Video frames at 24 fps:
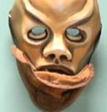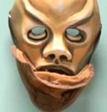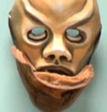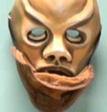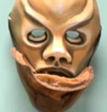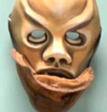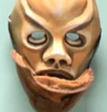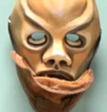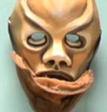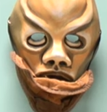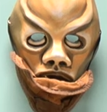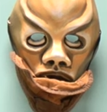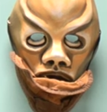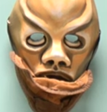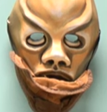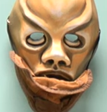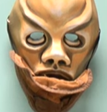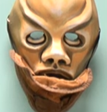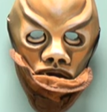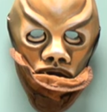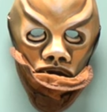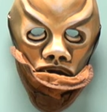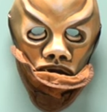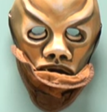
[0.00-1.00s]

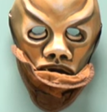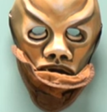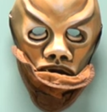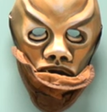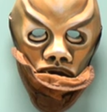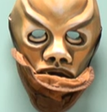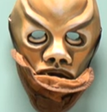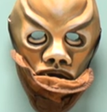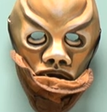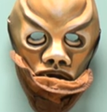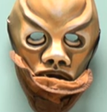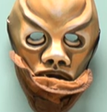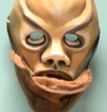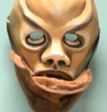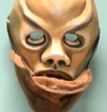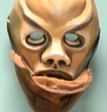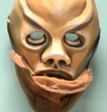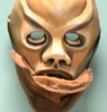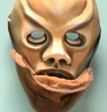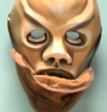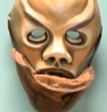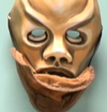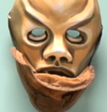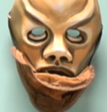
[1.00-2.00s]

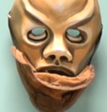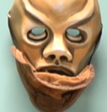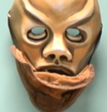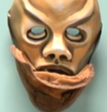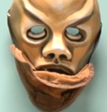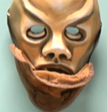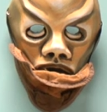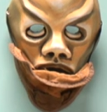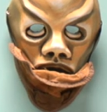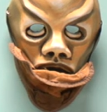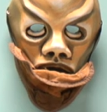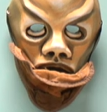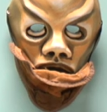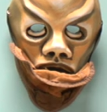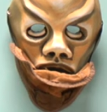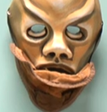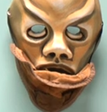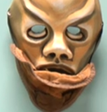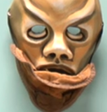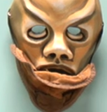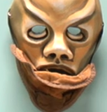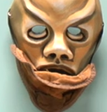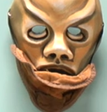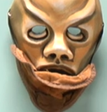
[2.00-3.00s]

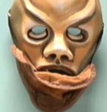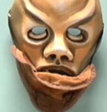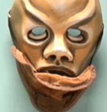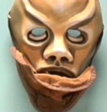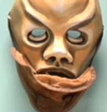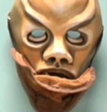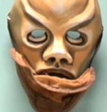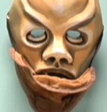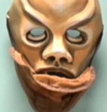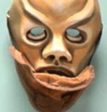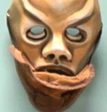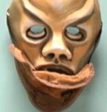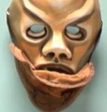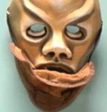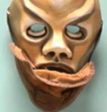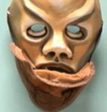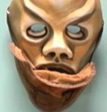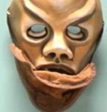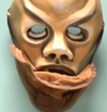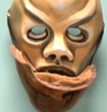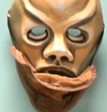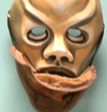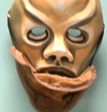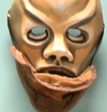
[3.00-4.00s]

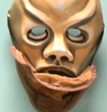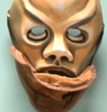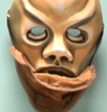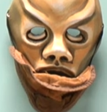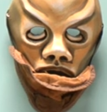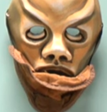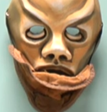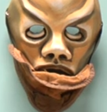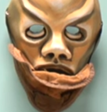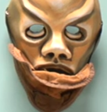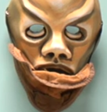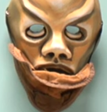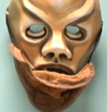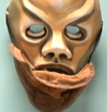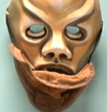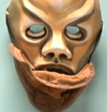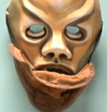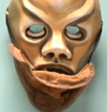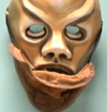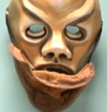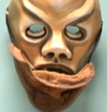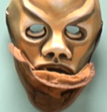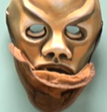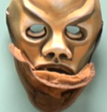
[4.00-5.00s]

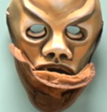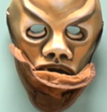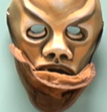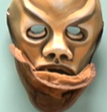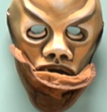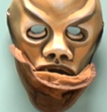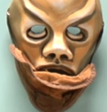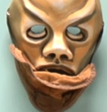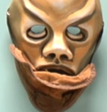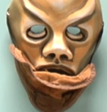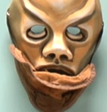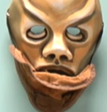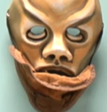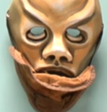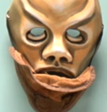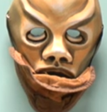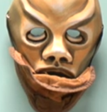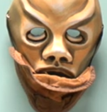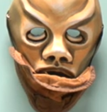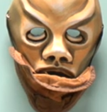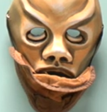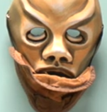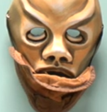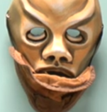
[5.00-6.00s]

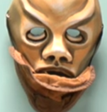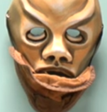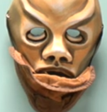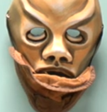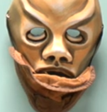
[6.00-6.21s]
(not speaking)